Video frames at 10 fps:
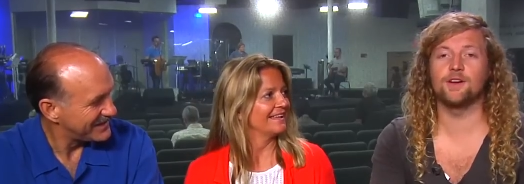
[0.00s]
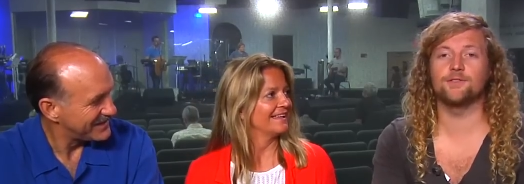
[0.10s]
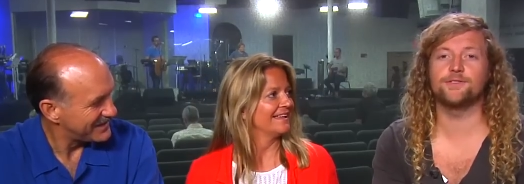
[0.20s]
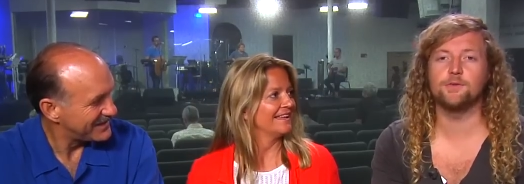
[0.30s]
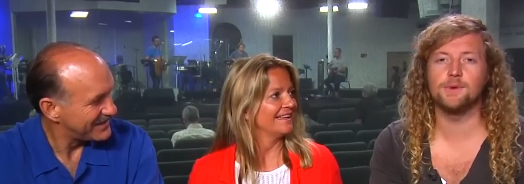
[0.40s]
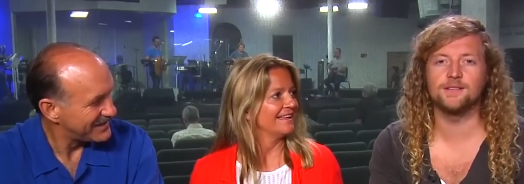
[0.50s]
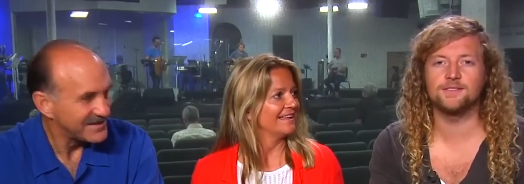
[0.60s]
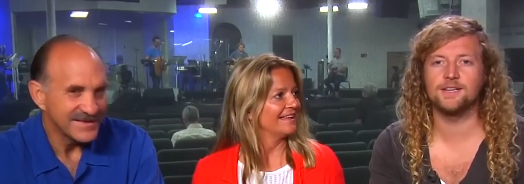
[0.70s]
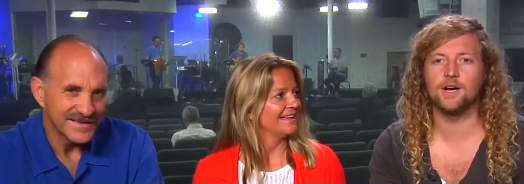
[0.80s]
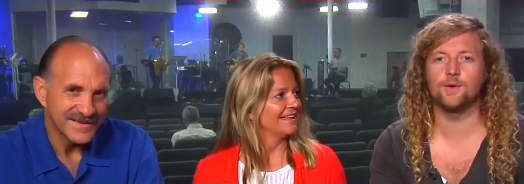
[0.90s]
Speaker 1: there a few
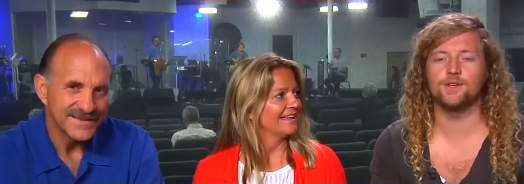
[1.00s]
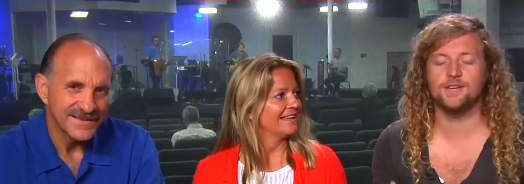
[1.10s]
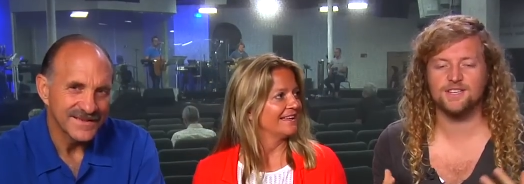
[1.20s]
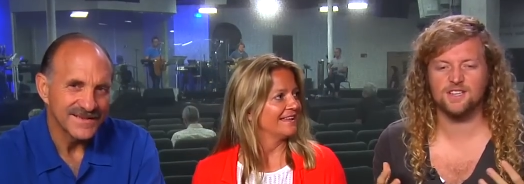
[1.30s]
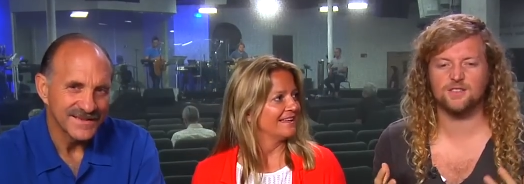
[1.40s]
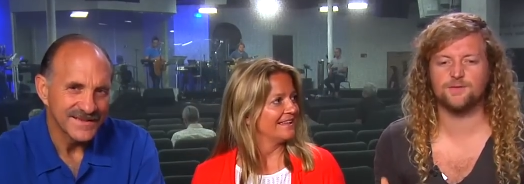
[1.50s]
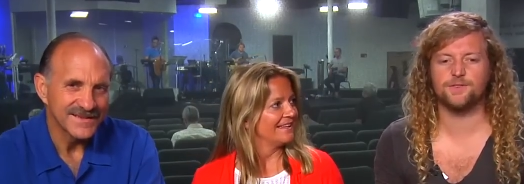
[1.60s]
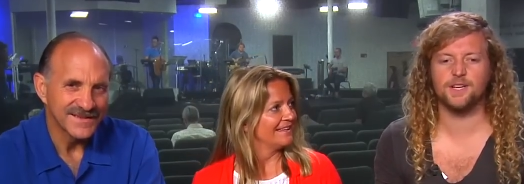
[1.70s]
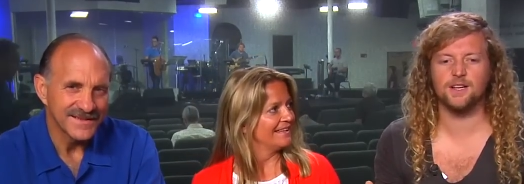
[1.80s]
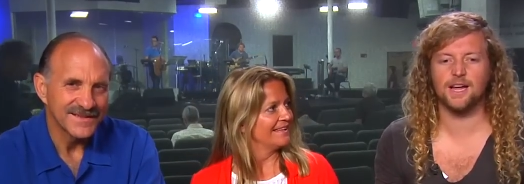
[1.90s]
months ago, and you can just
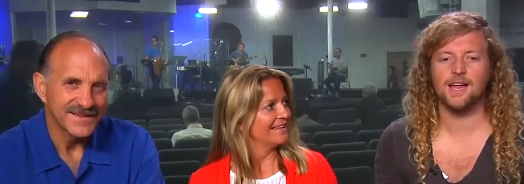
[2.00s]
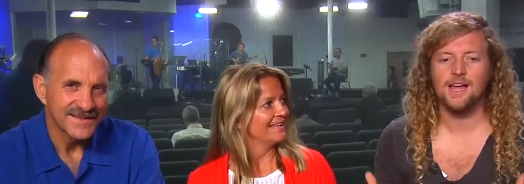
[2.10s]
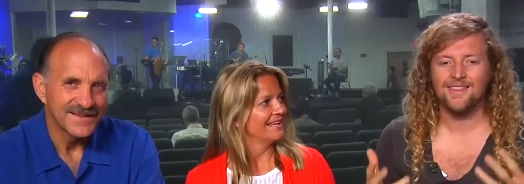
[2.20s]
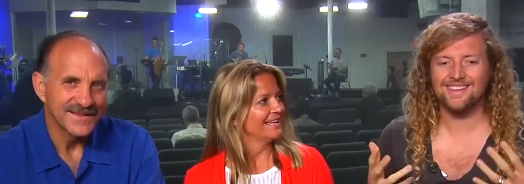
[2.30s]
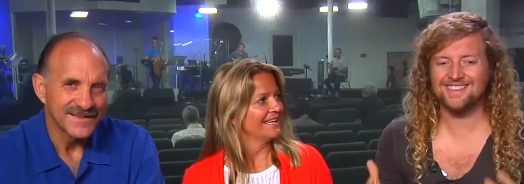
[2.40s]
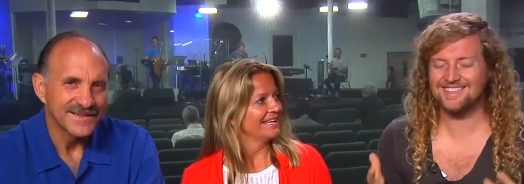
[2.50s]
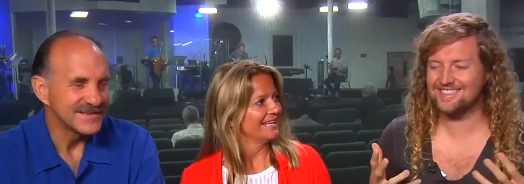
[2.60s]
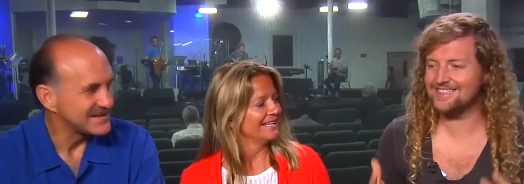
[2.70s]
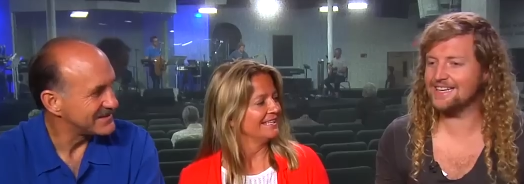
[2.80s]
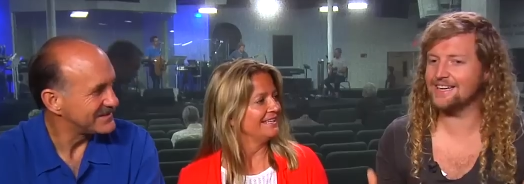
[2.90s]
feel uh, that the
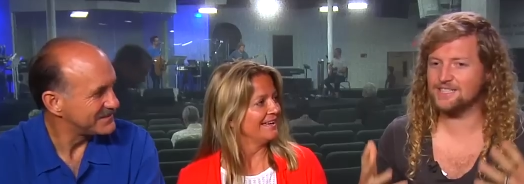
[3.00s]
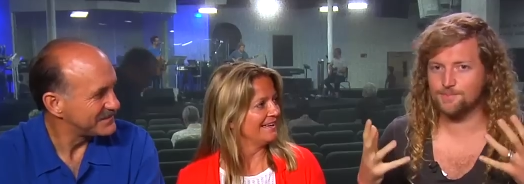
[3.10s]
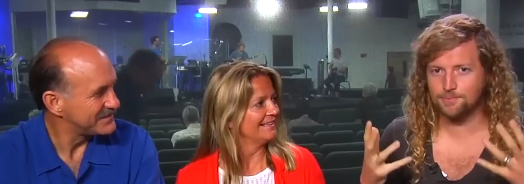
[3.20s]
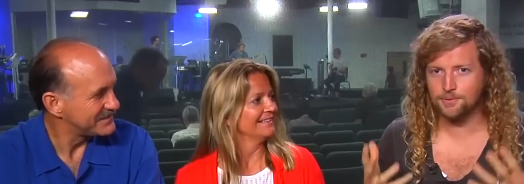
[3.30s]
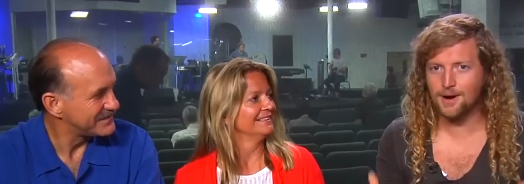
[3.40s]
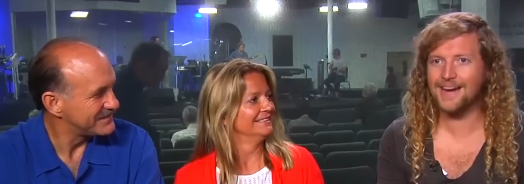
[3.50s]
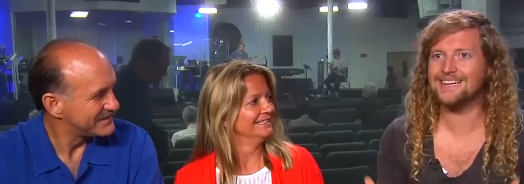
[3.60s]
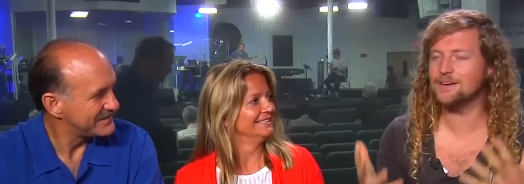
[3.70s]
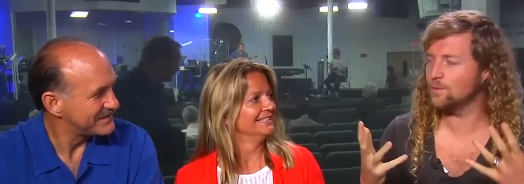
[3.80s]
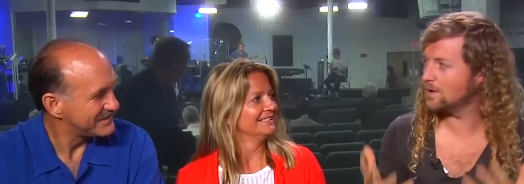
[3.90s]
city, yeah. it's
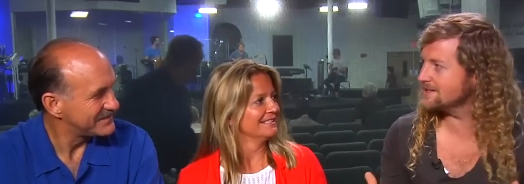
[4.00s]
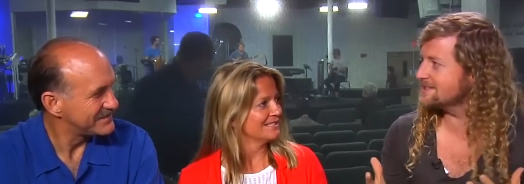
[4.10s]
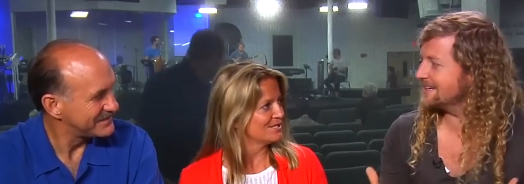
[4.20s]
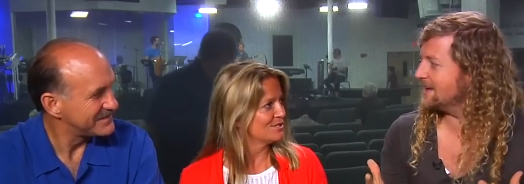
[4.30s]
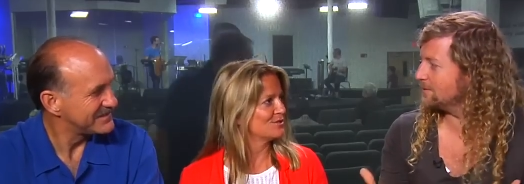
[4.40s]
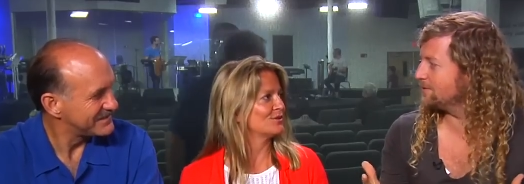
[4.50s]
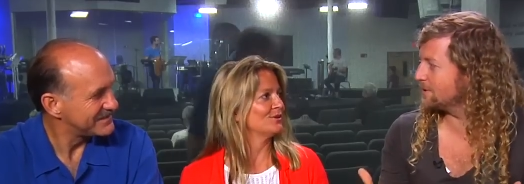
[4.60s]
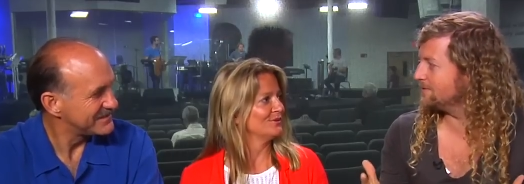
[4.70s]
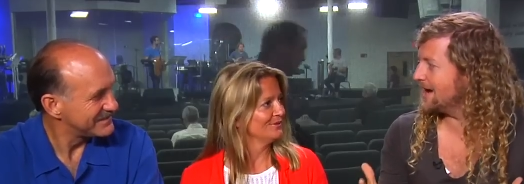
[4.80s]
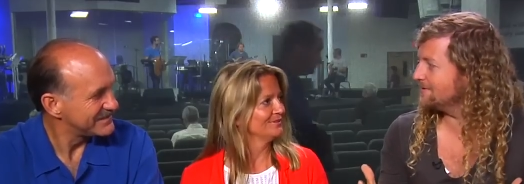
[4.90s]
pregnant once again it's with
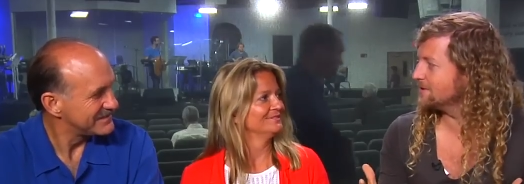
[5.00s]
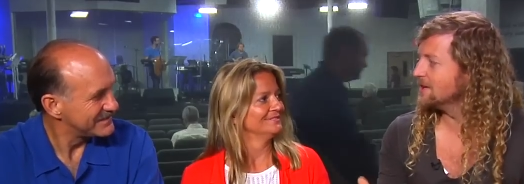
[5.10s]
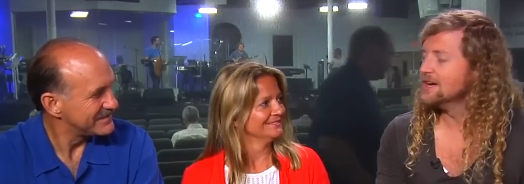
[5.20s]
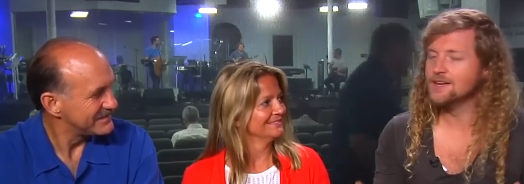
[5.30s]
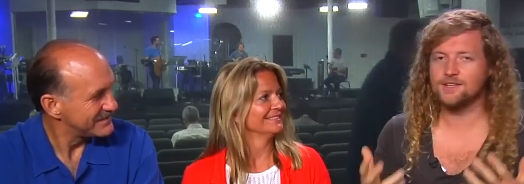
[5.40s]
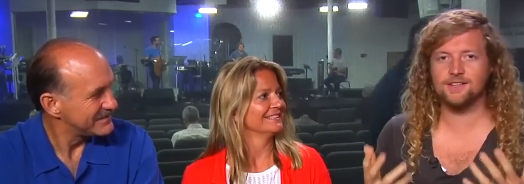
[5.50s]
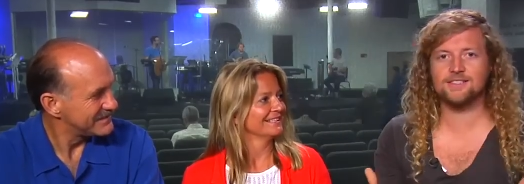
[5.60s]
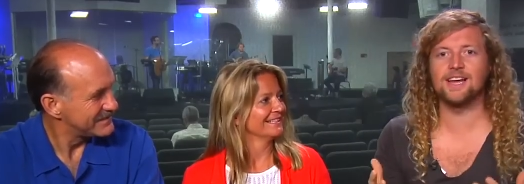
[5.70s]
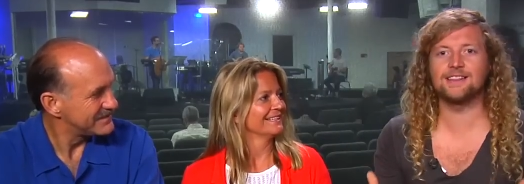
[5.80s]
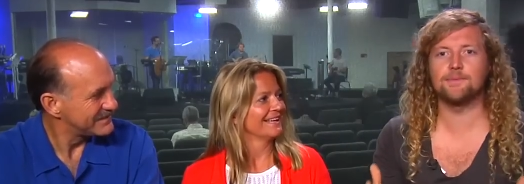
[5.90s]
true. revival.
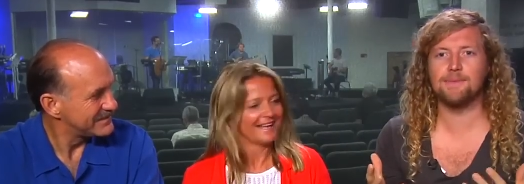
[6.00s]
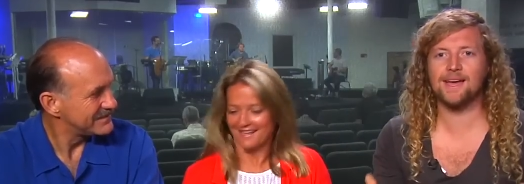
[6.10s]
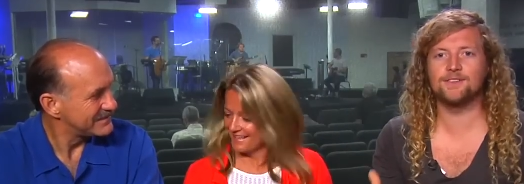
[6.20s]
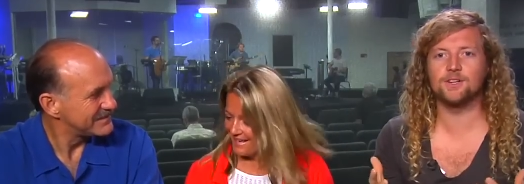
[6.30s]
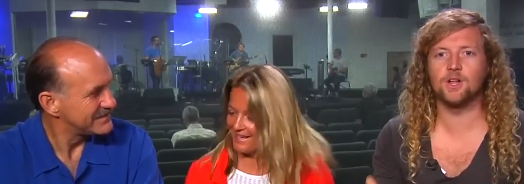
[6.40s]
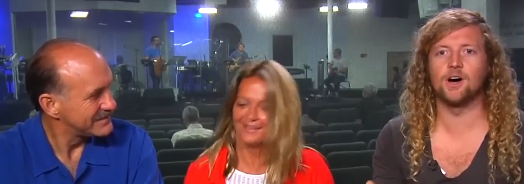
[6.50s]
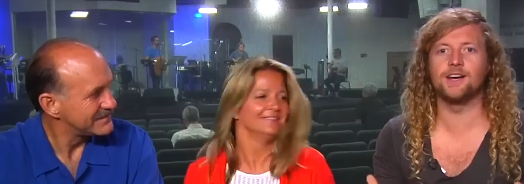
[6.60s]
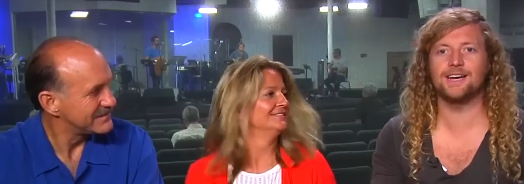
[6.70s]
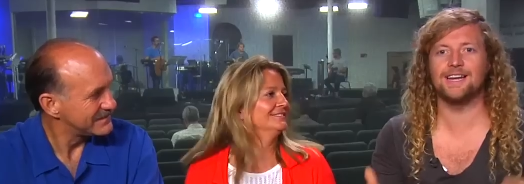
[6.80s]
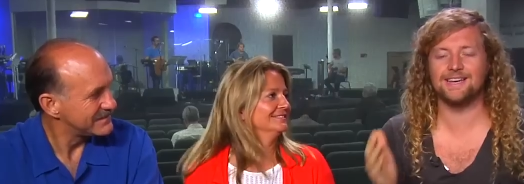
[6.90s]
Just like the mantle yeah.
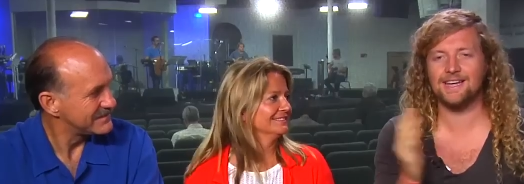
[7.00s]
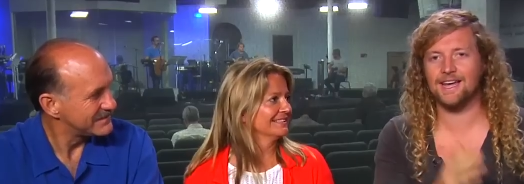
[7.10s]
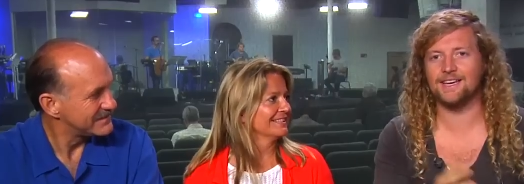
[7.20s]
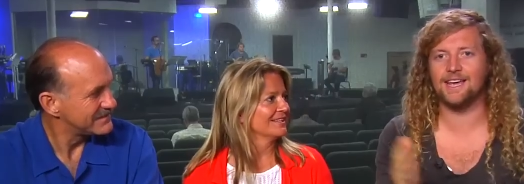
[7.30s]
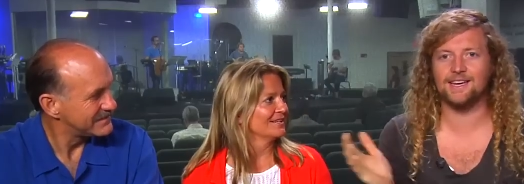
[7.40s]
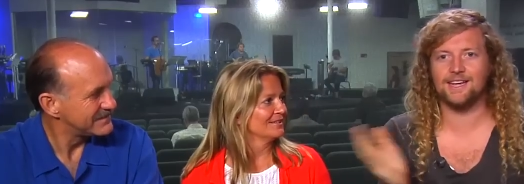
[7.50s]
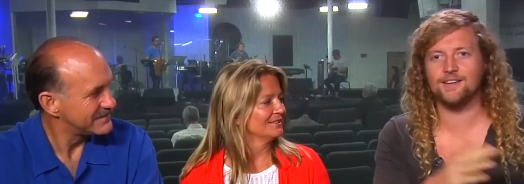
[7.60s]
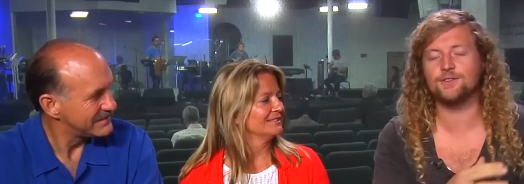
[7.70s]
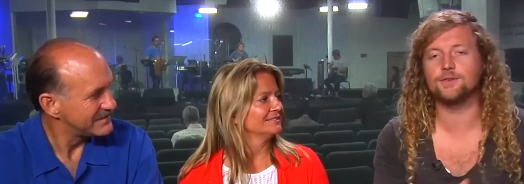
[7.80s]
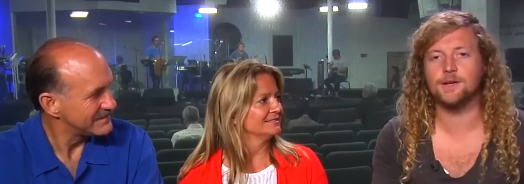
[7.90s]
on it in, in, in,
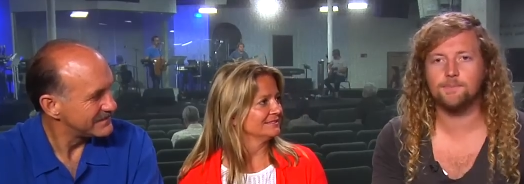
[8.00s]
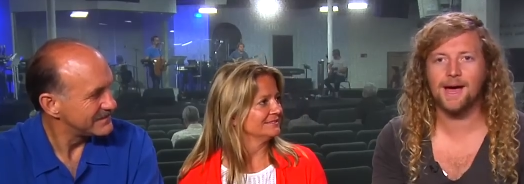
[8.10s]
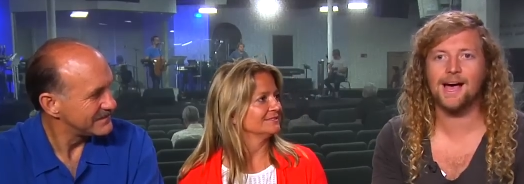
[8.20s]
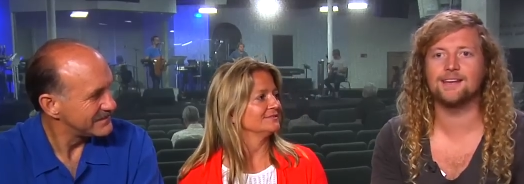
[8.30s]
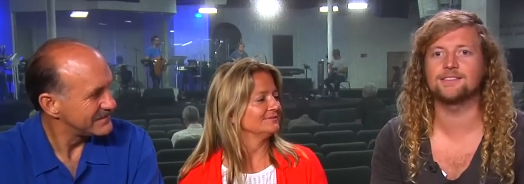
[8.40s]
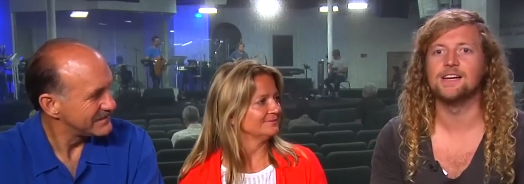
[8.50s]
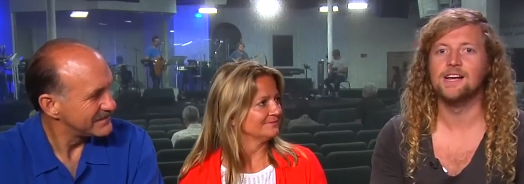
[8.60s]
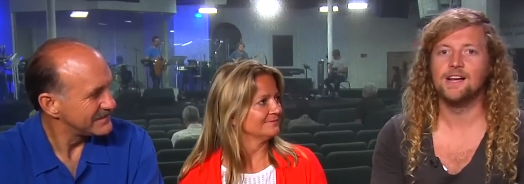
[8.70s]
history past,